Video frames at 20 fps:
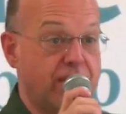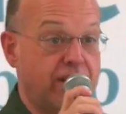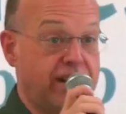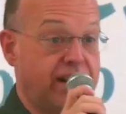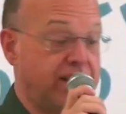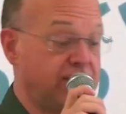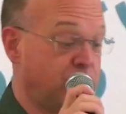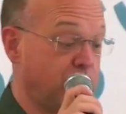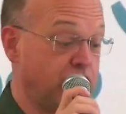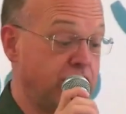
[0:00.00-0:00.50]

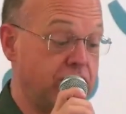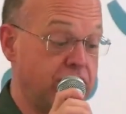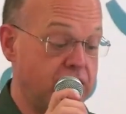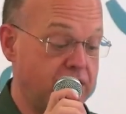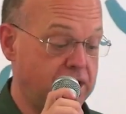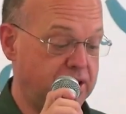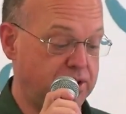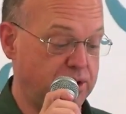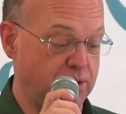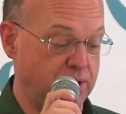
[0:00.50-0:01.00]
should
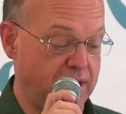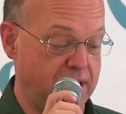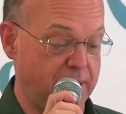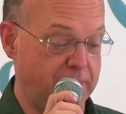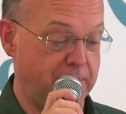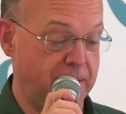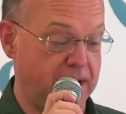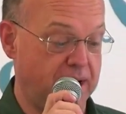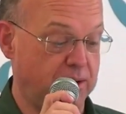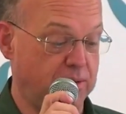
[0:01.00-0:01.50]
not do that
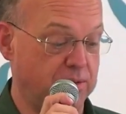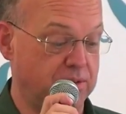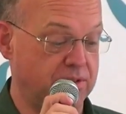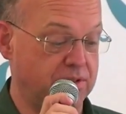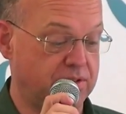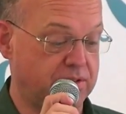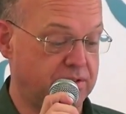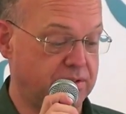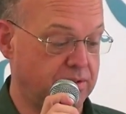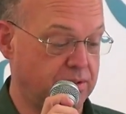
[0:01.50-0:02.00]

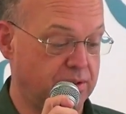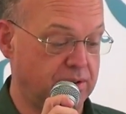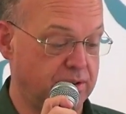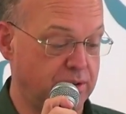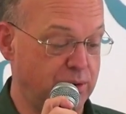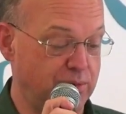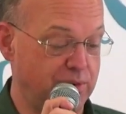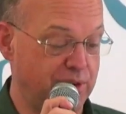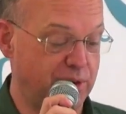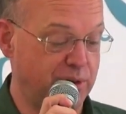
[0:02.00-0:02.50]
backwards, or who
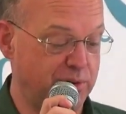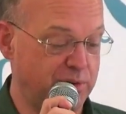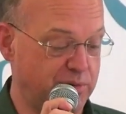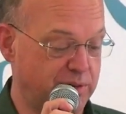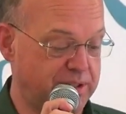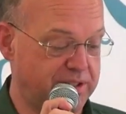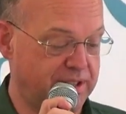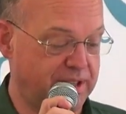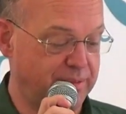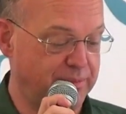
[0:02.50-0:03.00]
knows what
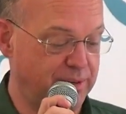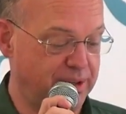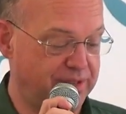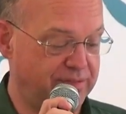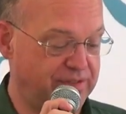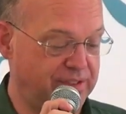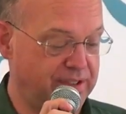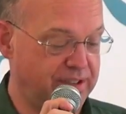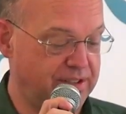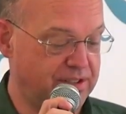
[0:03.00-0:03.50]
time we'd
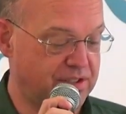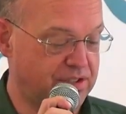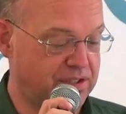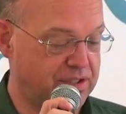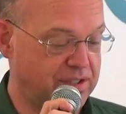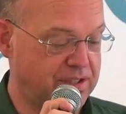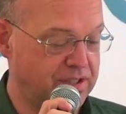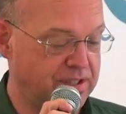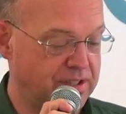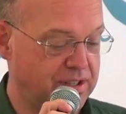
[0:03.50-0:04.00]
finish.
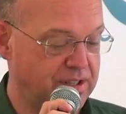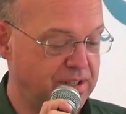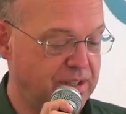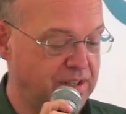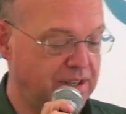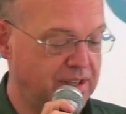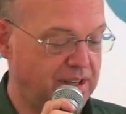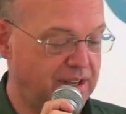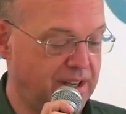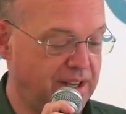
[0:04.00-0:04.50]

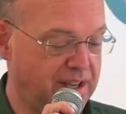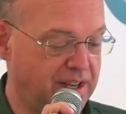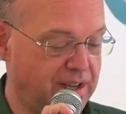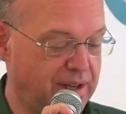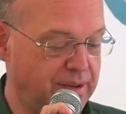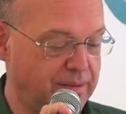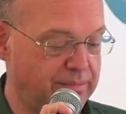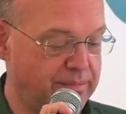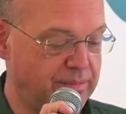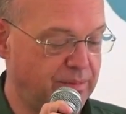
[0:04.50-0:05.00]

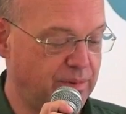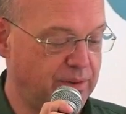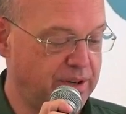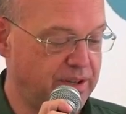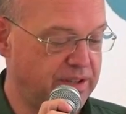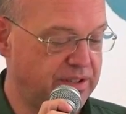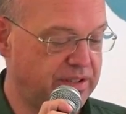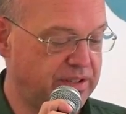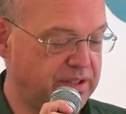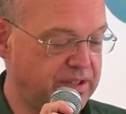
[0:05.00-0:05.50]
Where
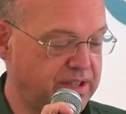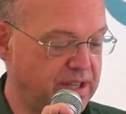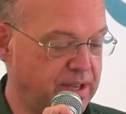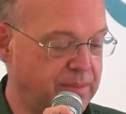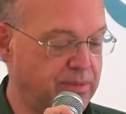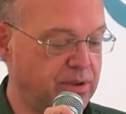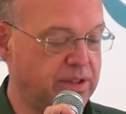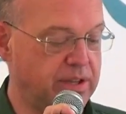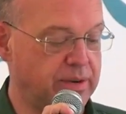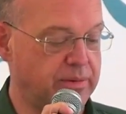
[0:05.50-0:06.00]
is the timer?
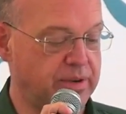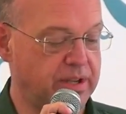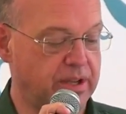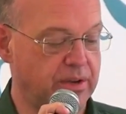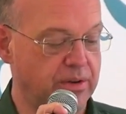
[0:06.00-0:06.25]
There we go.